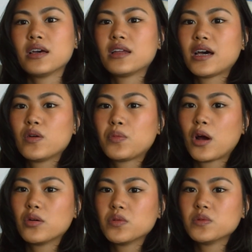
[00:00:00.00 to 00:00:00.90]
And I would
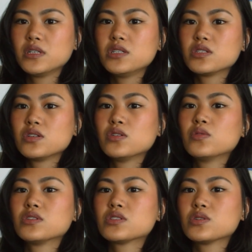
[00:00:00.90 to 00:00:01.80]
probably
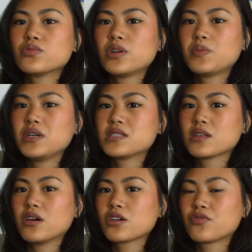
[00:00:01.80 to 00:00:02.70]
do 2 repeats
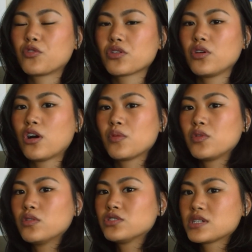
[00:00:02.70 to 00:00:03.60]
longer for the
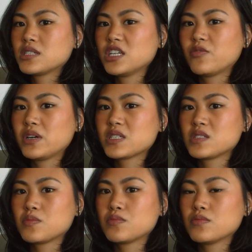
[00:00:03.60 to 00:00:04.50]
armhole just to give
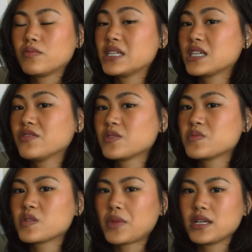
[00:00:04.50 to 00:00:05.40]
myself some
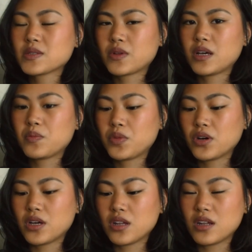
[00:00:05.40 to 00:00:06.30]
space when I
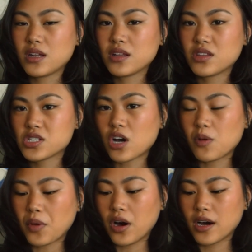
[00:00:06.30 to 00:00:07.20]
put the
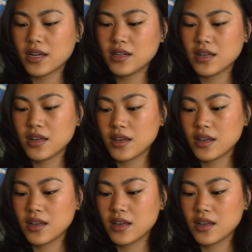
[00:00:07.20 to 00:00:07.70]
top on.